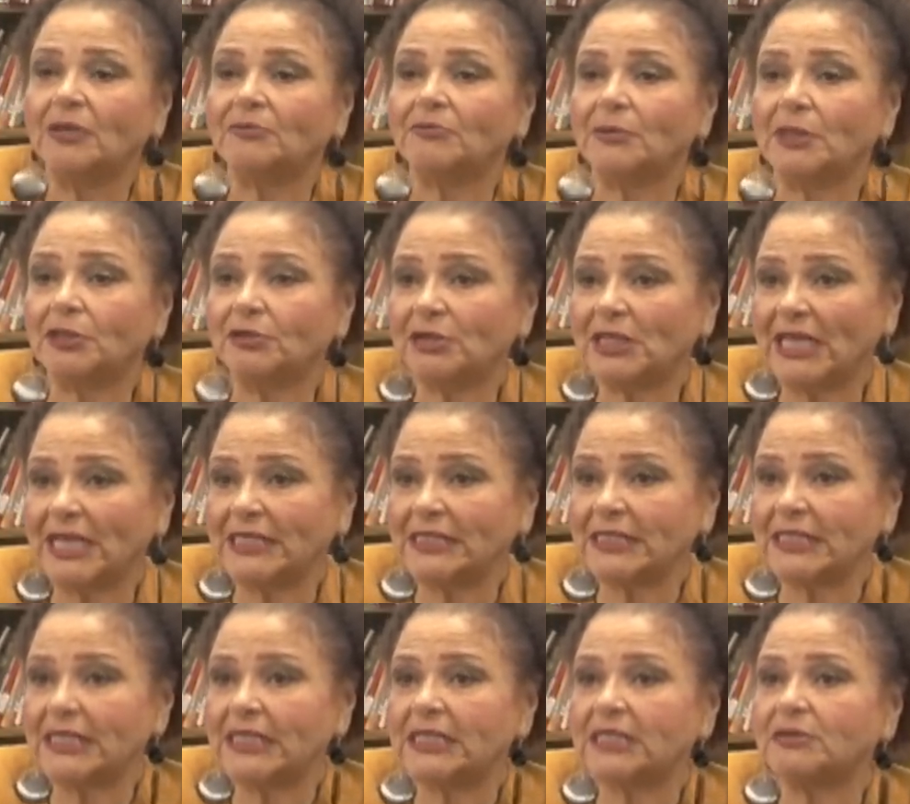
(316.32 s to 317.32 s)
Middle class
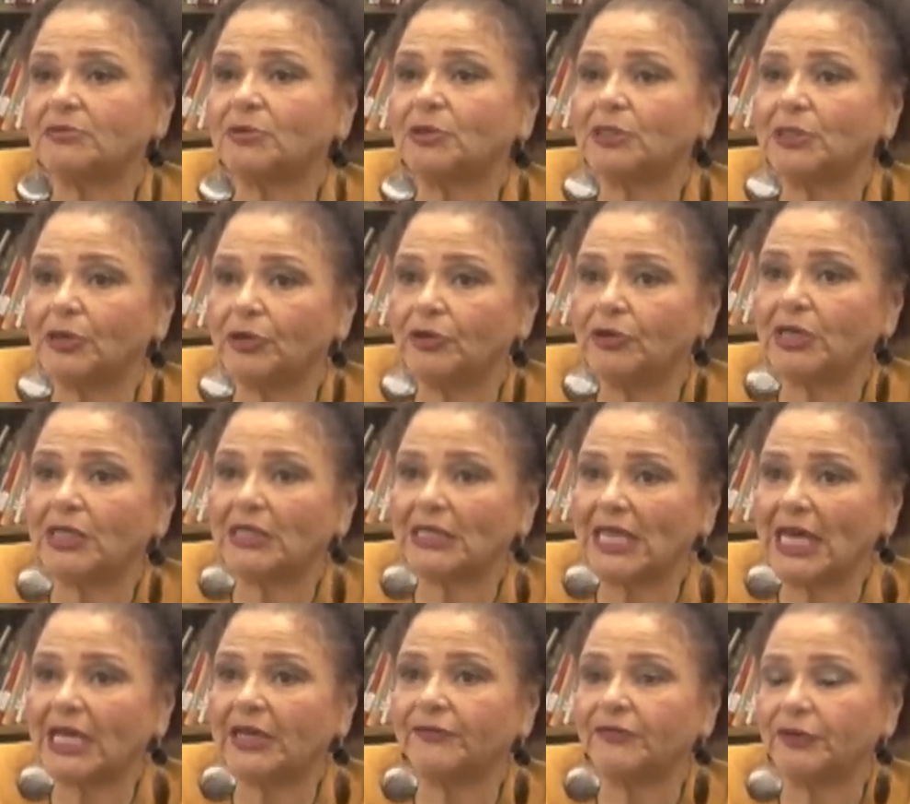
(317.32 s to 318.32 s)
kids will learn a
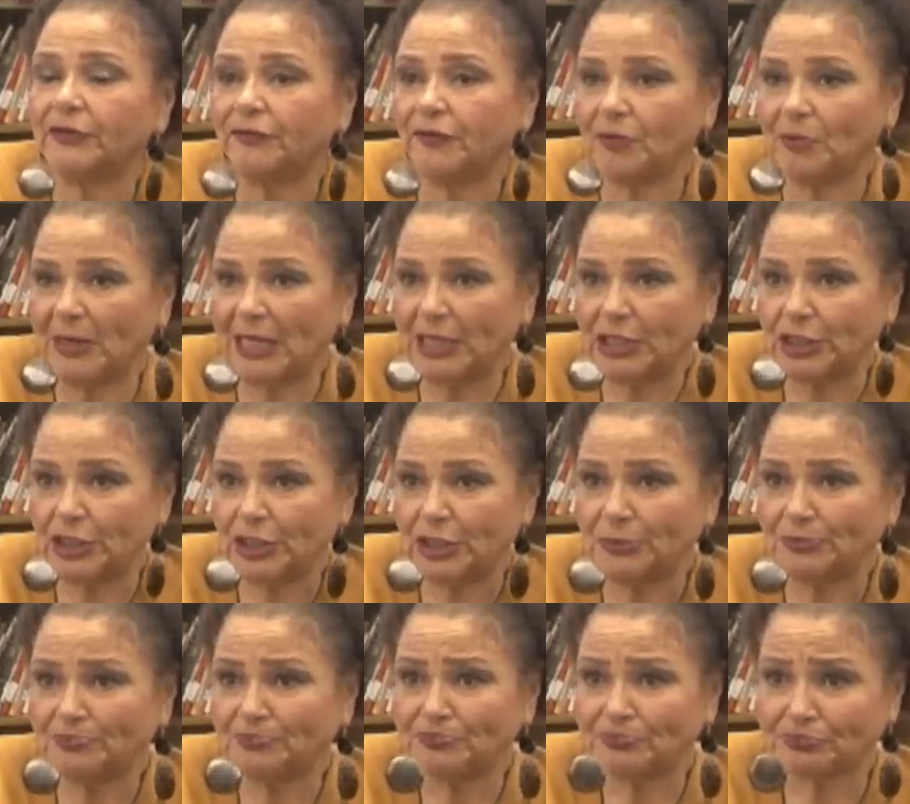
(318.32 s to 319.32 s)
lot of information
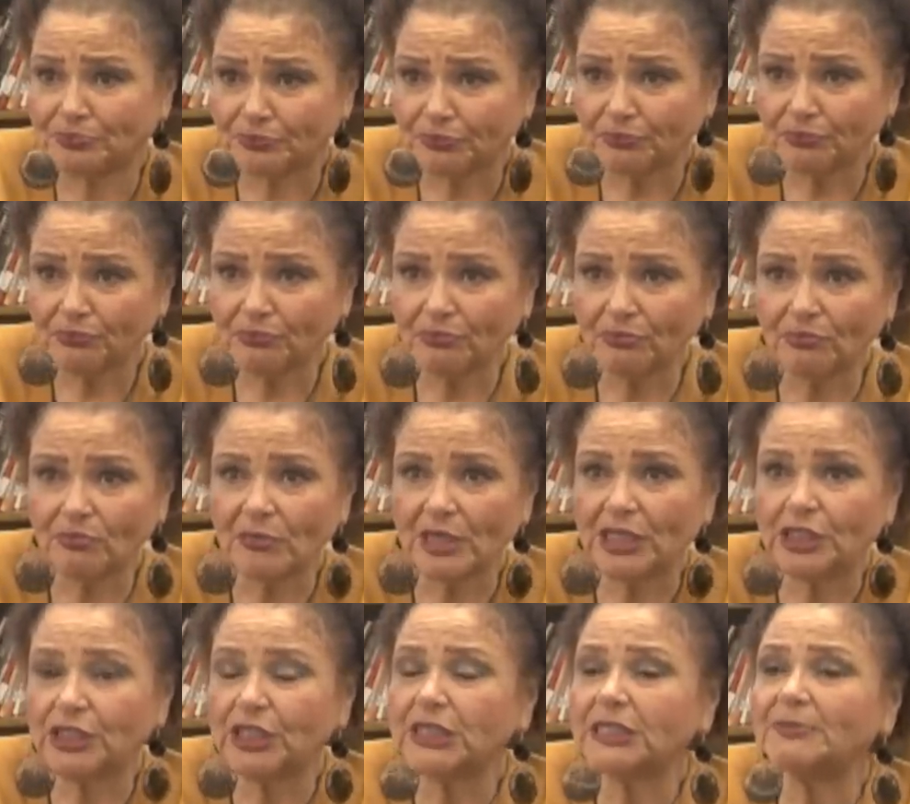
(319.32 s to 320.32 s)

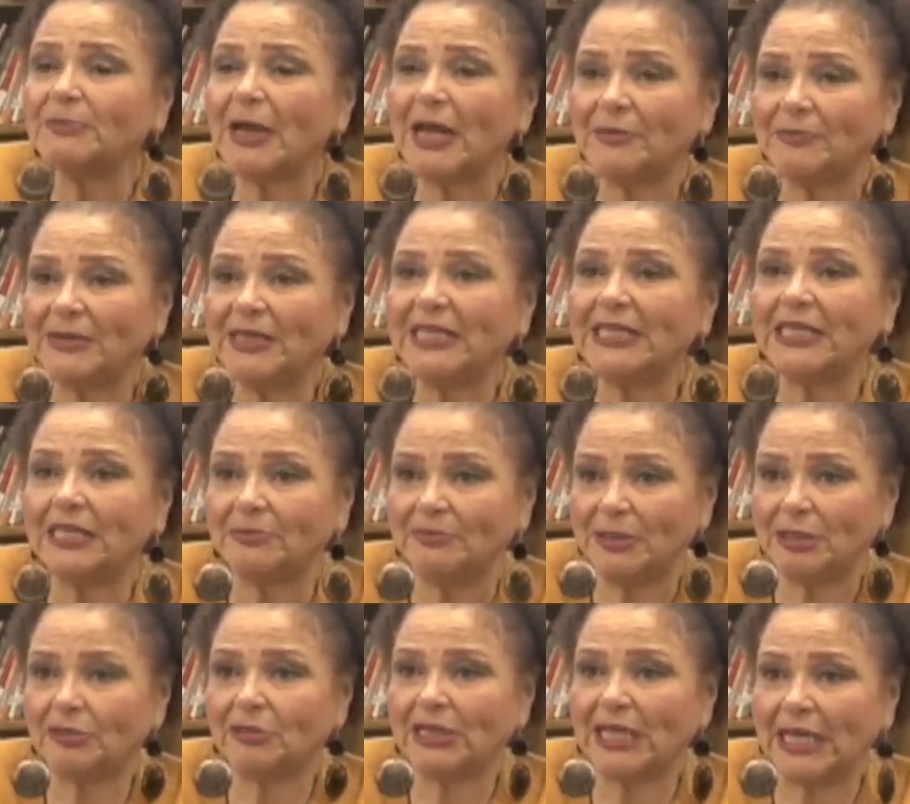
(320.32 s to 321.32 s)
just by being in a
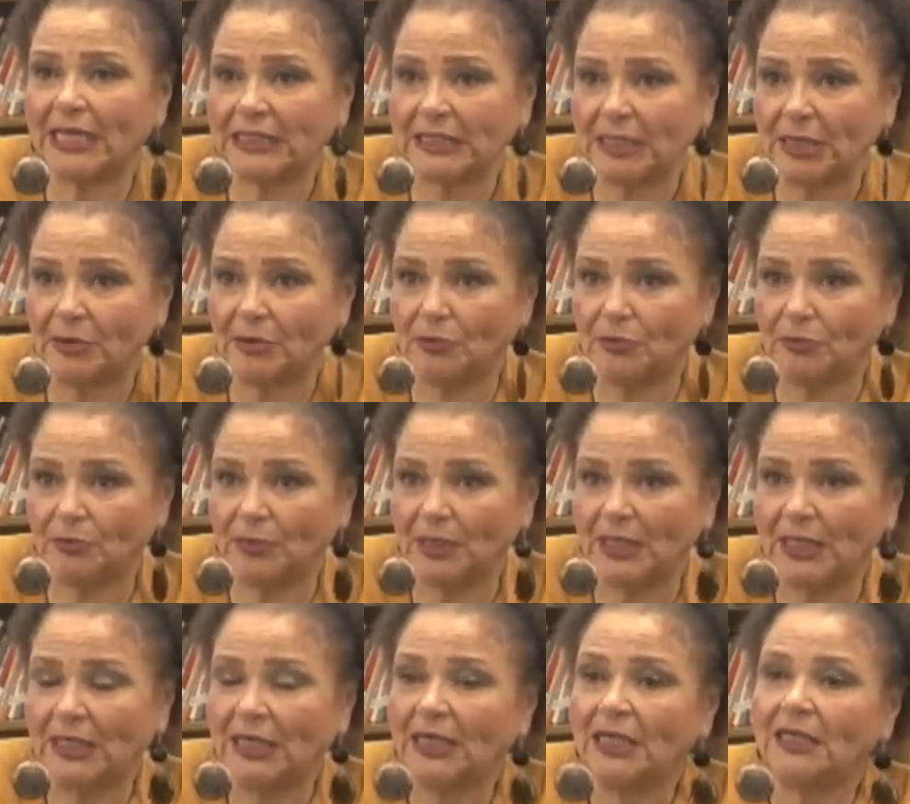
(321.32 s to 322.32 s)
middle class home.
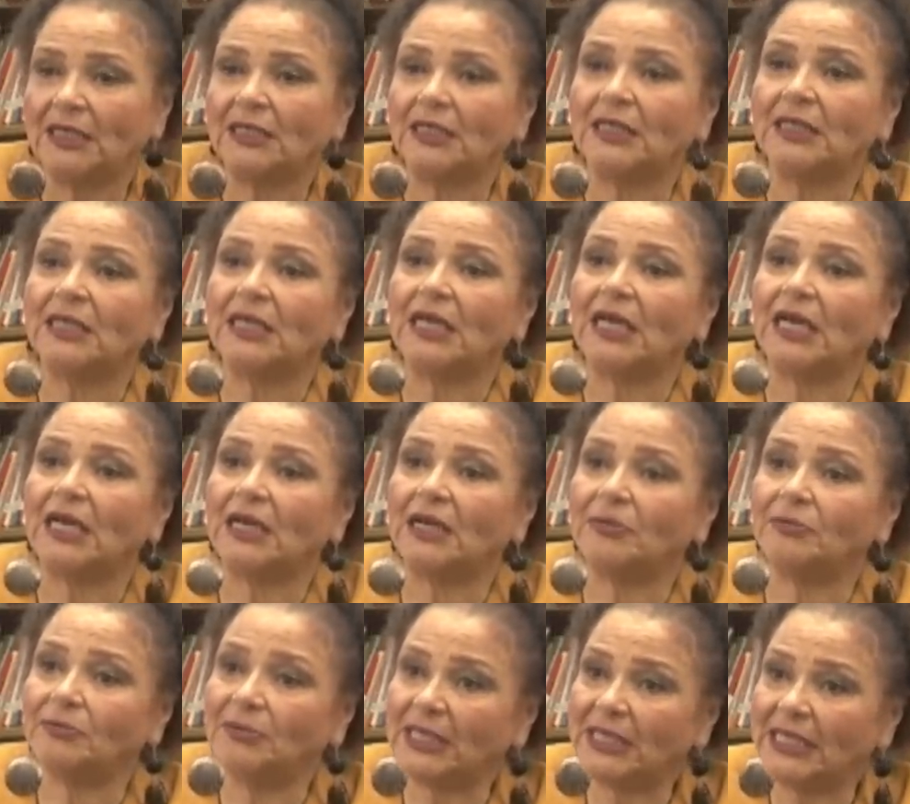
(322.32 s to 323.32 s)

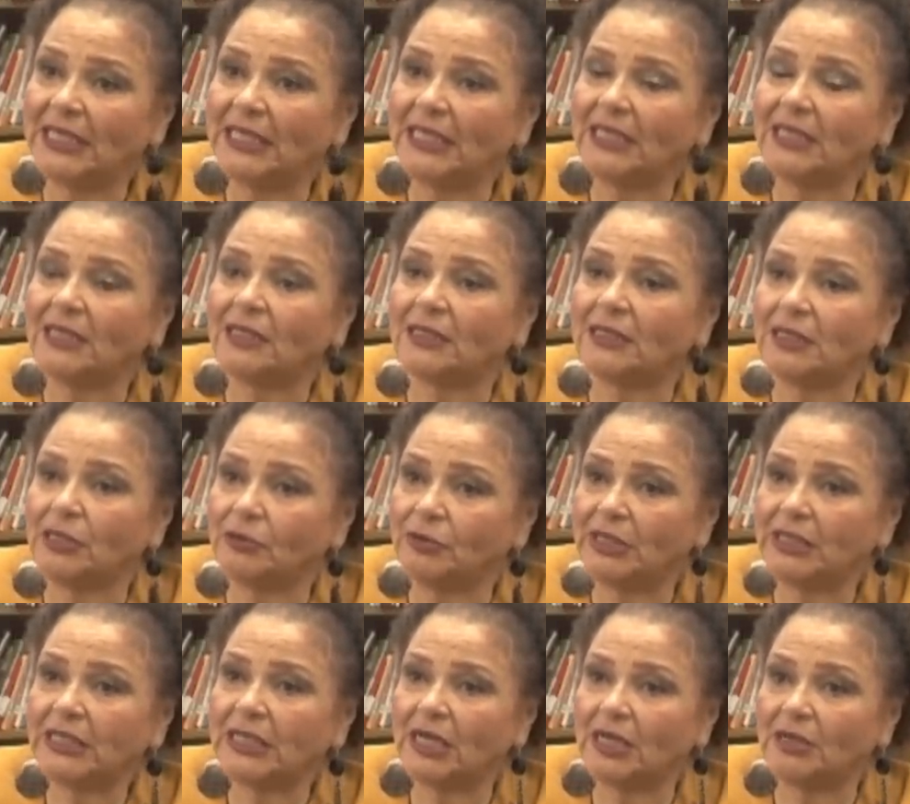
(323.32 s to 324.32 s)
Many low
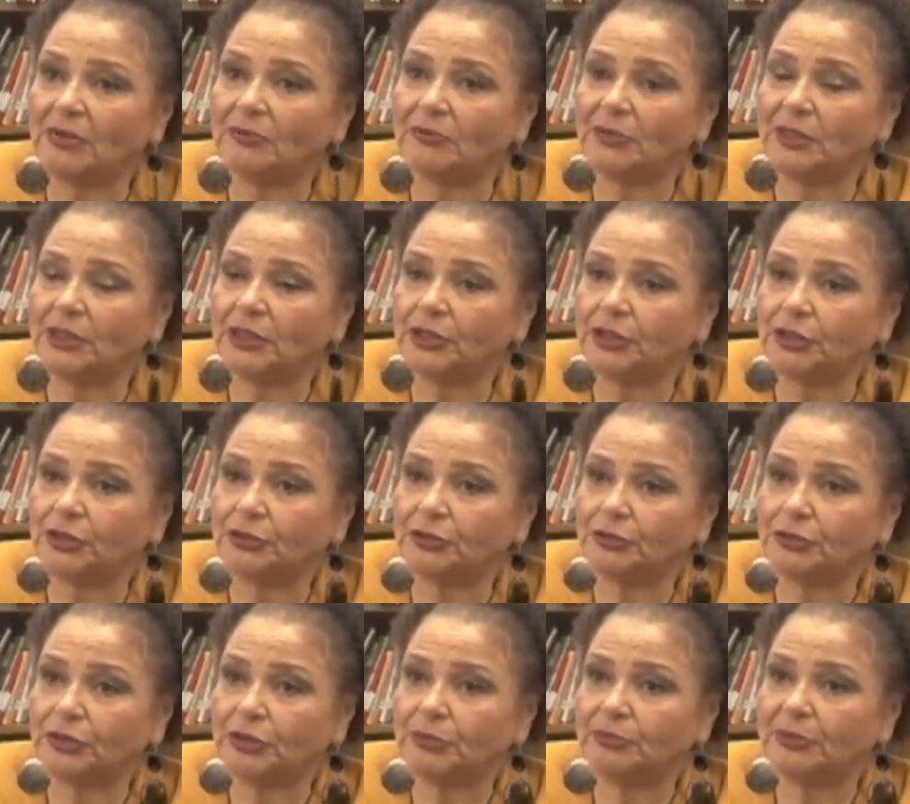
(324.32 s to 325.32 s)
income
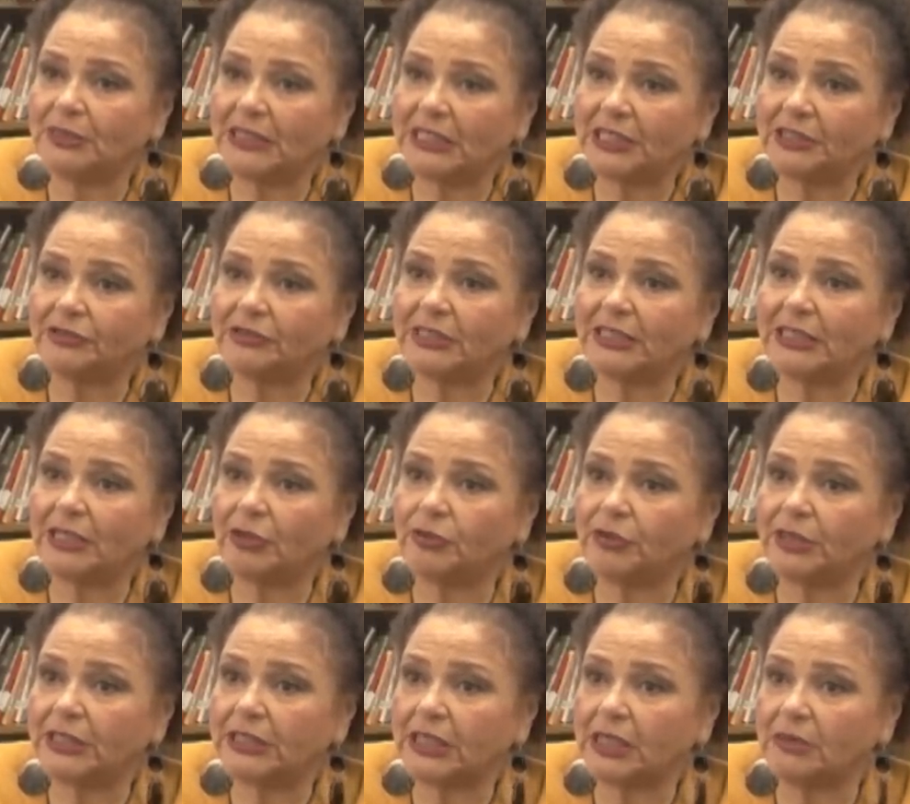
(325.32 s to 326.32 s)
children, particularly low
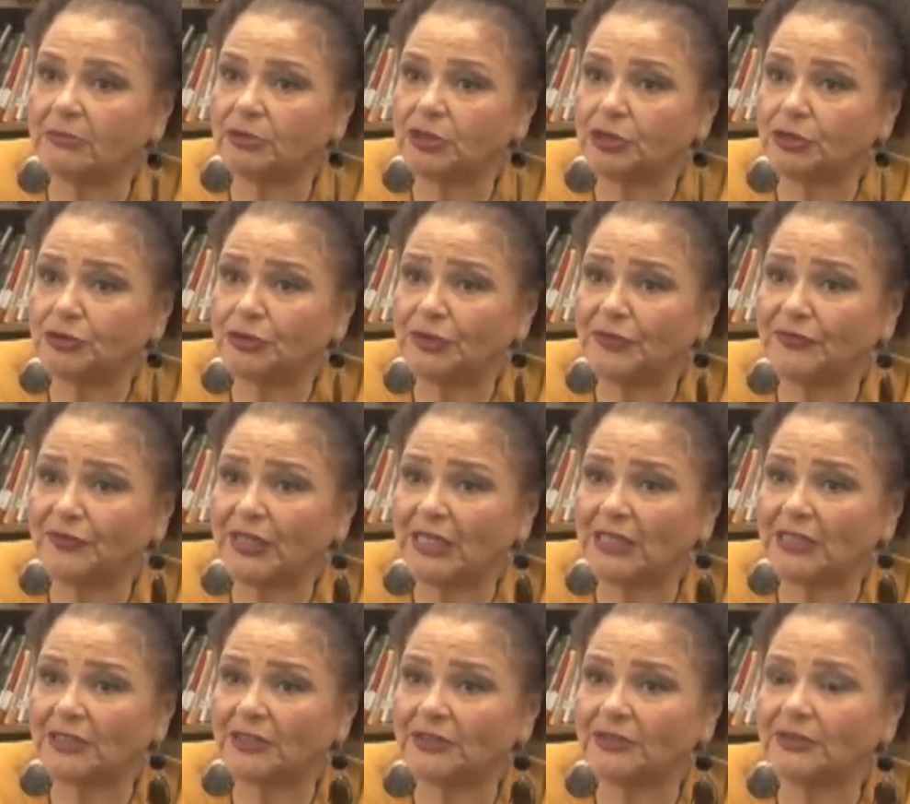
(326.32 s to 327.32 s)
income children of
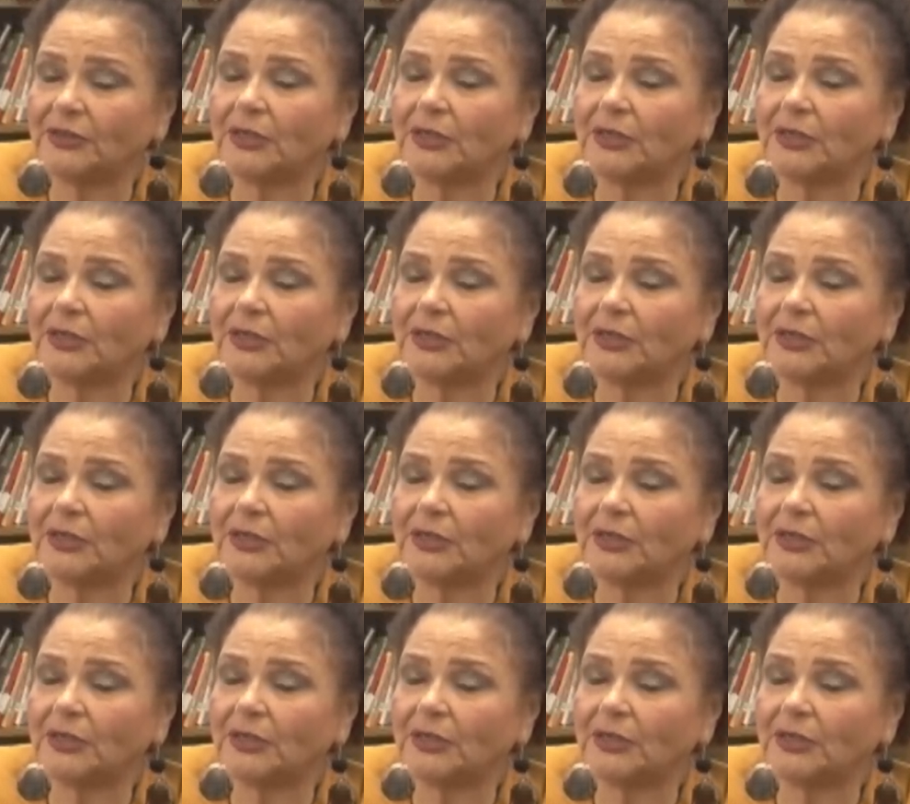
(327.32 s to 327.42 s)
color,